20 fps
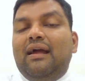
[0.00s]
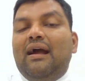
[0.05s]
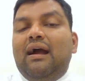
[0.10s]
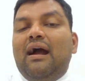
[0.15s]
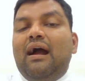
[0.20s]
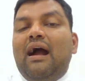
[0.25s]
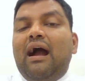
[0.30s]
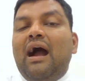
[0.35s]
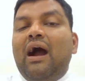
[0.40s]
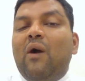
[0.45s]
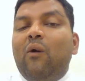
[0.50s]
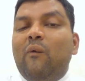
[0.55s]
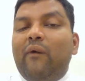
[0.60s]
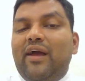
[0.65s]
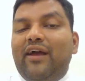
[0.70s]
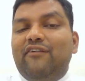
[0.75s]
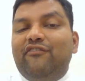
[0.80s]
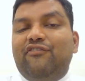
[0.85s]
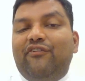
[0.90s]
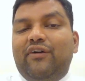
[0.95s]

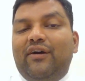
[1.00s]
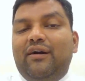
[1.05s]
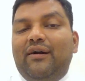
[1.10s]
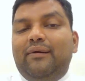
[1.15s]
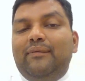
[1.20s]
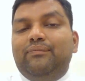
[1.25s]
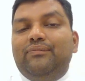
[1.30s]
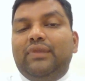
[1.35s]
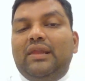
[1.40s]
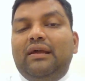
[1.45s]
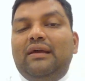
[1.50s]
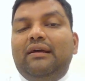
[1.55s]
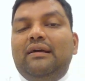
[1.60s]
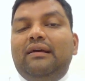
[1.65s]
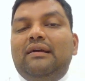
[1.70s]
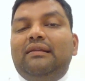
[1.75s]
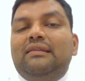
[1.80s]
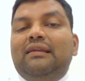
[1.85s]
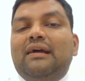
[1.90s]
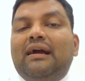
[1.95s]
However,
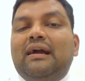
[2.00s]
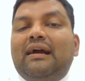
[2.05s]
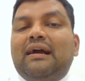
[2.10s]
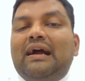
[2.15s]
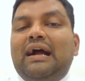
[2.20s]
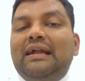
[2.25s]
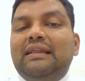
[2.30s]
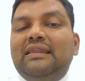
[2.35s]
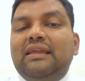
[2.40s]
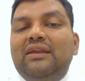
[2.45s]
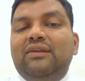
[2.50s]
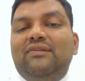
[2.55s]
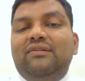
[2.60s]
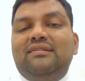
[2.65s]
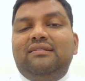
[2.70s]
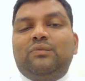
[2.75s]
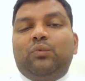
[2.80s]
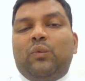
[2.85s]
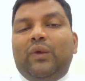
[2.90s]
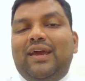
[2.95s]
the
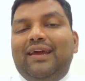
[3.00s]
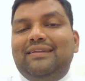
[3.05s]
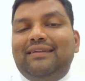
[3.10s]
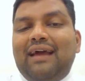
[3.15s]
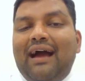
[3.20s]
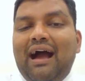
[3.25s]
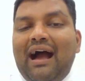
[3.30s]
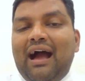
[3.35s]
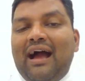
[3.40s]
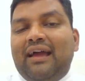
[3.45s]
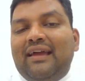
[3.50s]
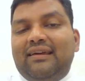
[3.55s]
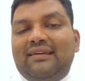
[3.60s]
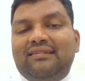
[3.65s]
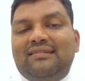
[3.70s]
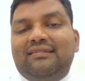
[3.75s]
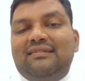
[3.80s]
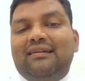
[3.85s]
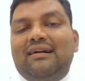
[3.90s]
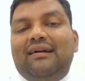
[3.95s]
continuous rate
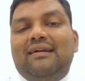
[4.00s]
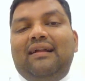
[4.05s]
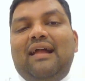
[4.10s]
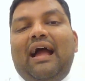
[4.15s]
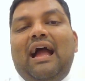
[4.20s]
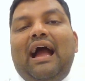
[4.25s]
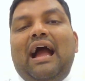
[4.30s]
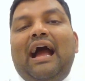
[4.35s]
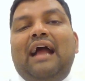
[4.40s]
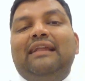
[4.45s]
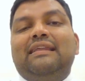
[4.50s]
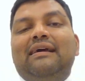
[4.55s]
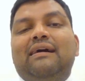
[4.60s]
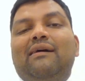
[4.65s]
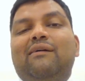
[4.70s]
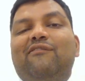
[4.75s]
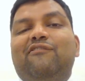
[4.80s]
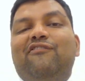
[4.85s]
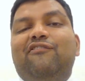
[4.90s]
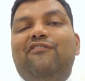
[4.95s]
hikes at
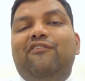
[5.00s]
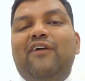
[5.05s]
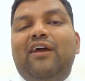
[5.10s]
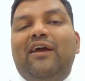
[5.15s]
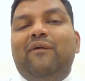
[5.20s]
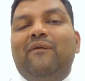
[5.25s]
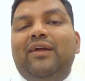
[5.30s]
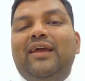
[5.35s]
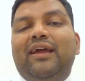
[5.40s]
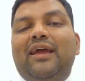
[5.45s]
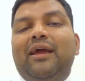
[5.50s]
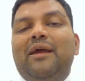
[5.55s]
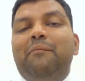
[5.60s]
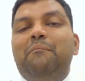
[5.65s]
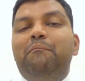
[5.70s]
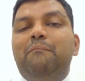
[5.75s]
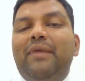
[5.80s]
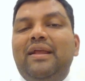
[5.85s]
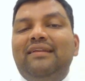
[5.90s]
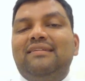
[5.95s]
a very
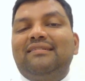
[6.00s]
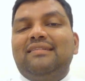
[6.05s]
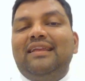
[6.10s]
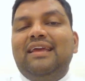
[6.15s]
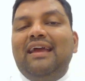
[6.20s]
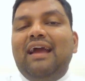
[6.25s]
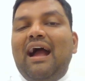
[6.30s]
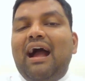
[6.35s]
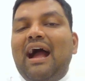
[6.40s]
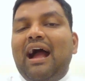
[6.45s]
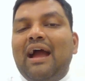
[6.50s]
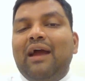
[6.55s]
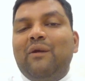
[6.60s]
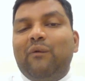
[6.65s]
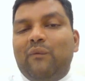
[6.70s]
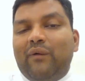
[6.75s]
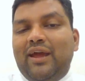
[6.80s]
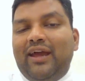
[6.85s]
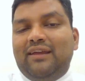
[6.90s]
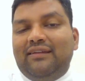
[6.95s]
immensely high
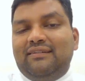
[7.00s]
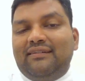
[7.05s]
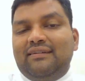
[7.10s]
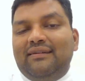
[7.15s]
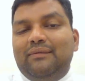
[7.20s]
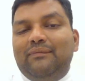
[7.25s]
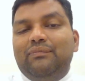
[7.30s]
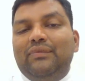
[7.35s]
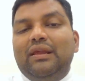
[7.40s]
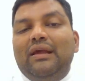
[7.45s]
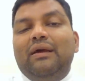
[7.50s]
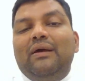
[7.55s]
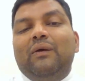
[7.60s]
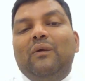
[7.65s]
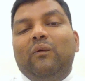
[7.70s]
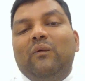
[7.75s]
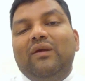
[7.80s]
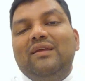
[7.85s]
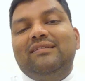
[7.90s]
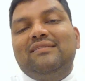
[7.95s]
rate
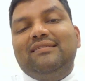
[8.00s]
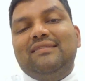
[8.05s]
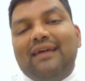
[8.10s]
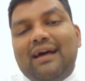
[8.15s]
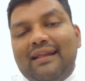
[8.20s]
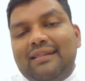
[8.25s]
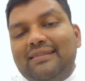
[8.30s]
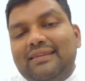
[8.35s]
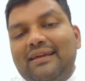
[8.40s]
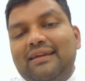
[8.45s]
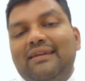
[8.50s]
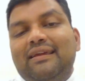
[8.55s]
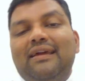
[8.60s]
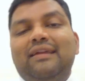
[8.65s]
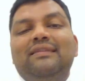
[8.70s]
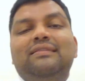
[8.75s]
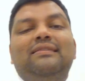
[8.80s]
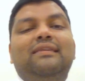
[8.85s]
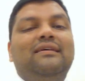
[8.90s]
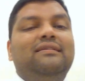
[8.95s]
resulted
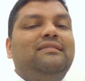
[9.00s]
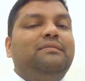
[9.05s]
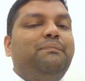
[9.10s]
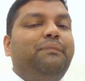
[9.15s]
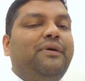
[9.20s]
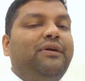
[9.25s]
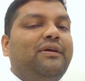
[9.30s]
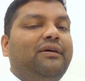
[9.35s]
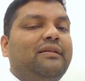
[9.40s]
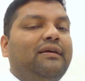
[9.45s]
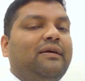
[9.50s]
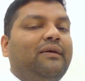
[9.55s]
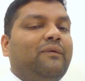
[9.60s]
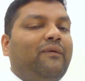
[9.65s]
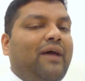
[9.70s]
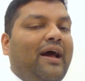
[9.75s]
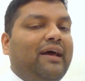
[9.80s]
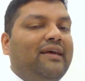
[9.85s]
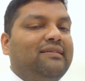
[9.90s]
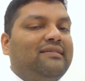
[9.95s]
in this particular
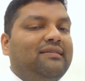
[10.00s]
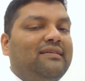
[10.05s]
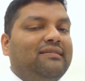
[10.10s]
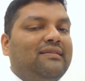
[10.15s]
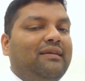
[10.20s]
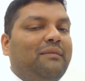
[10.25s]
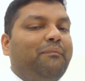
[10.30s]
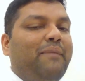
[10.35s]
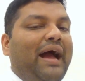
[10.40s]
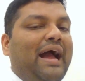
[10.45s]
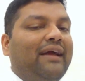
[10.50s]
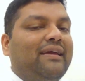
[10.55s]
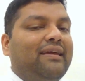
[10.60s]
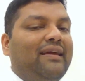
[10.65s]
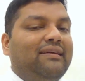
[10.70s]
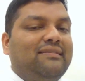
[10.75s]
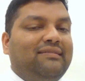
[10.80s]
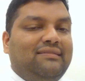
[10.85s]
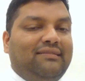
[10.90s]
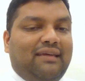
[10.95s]
crisis in the
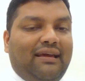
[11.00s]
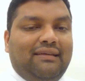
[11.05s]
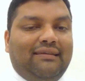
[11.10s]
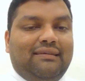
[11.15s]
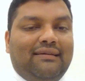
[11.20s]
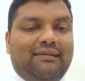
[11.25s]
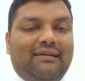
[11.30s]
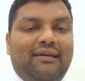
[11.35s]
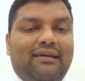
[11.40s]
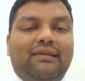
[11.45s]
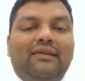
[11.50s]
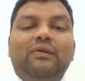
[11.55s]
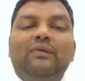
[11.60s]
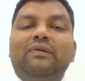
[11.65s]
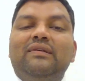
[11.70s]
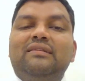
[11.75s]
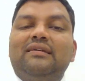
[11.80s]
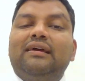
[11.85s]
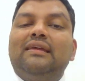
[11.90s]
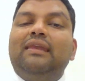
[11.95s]
banking sector in the
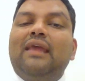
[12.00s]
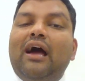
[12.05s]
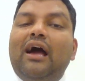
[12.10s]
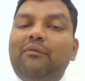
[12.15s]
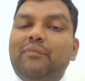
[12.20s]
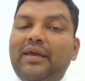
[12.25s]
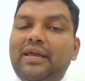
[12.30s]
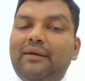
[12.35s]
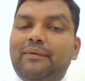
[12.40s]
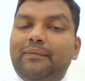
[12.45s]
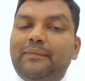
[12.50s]
US economy.